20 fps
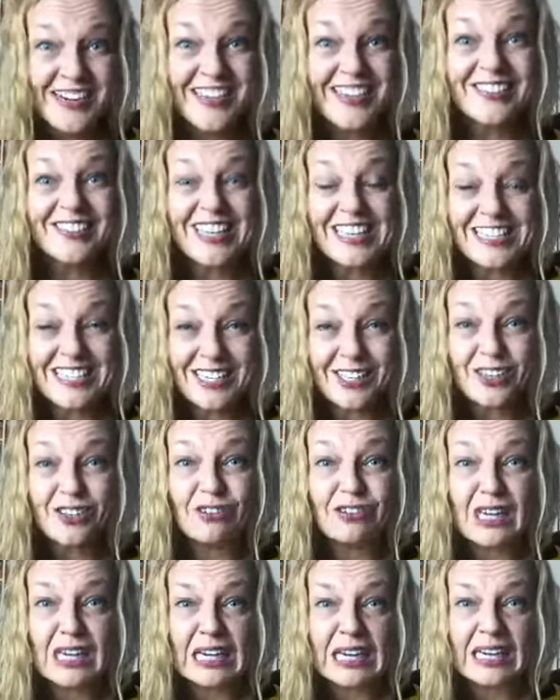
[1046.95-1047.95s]
I'm guessing you
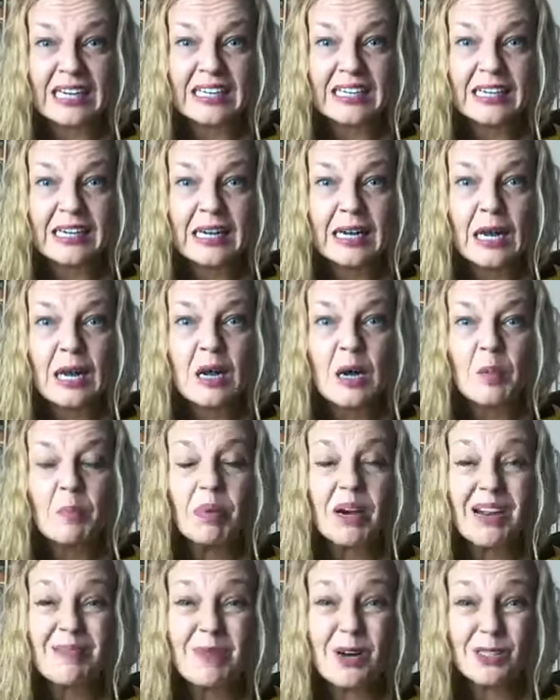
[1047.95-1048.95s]
can,
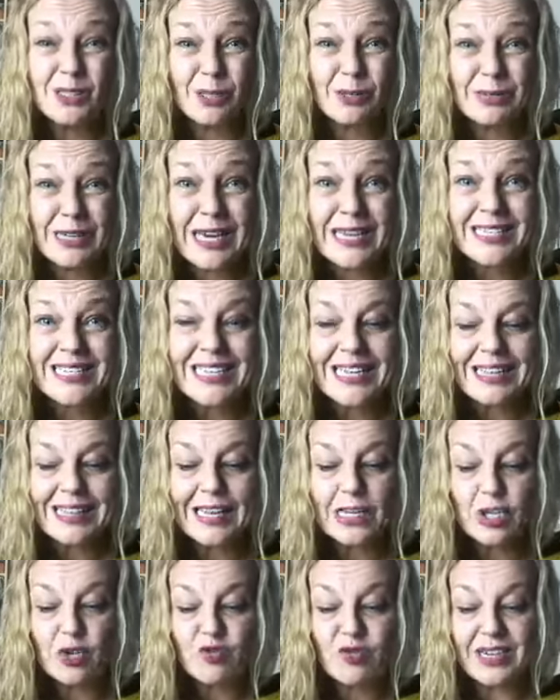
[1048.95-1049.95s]
but I'm also guessing
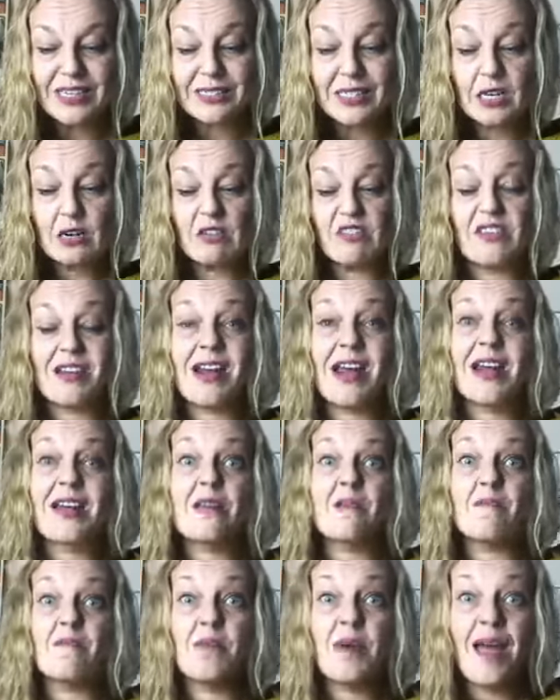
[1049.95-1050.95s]
that you can tell that I
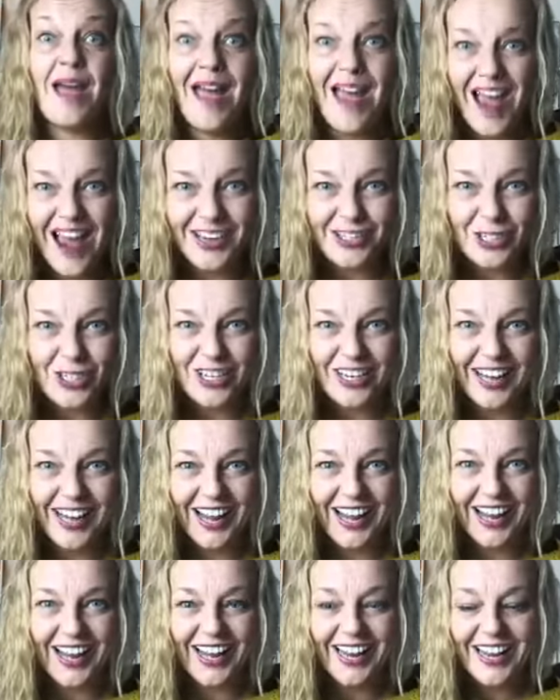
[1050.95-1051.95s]
am
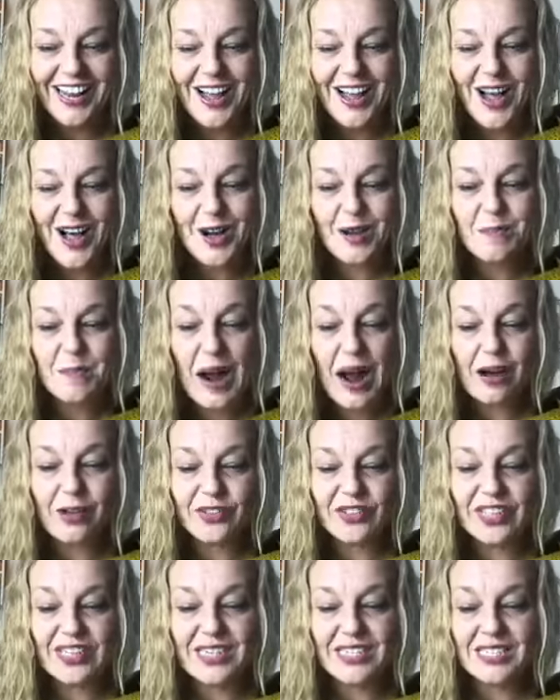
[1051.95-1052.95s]
passionate
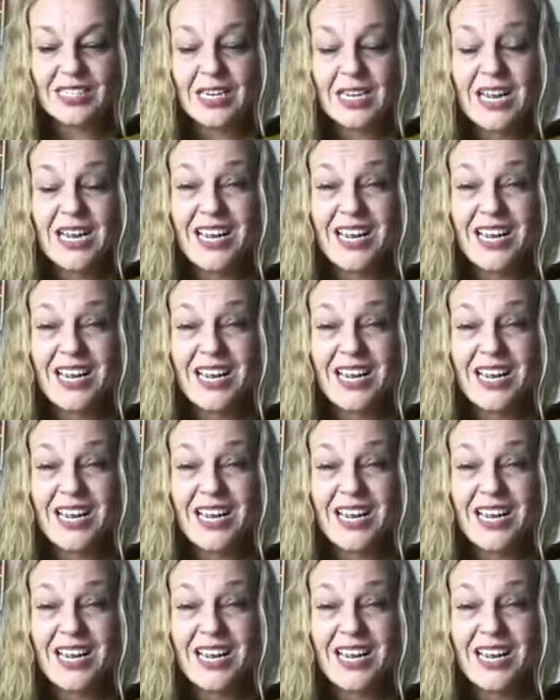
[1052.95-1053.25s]
about this,